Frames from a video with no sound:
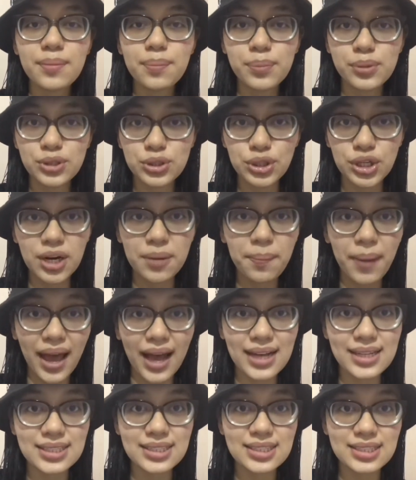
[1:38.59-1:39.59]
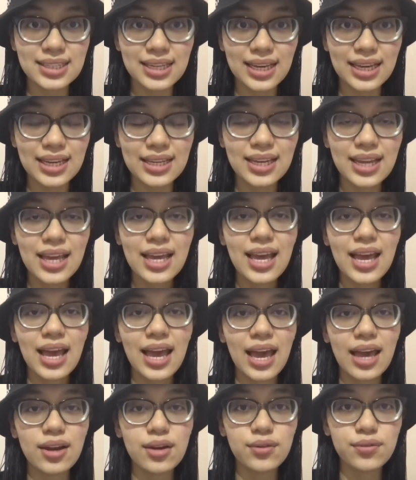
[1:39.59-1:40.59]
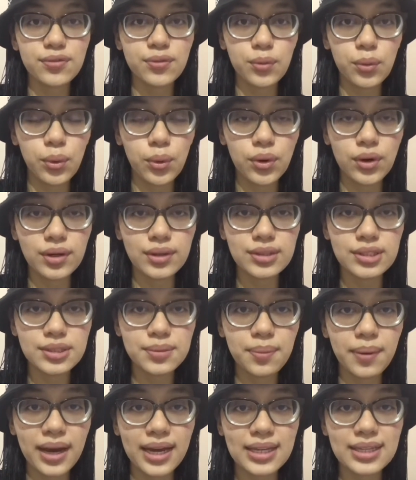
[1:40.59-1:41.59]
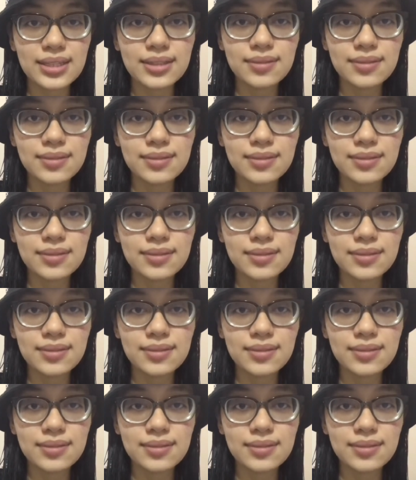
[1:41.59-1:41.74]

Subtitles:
surpassed it, and of course by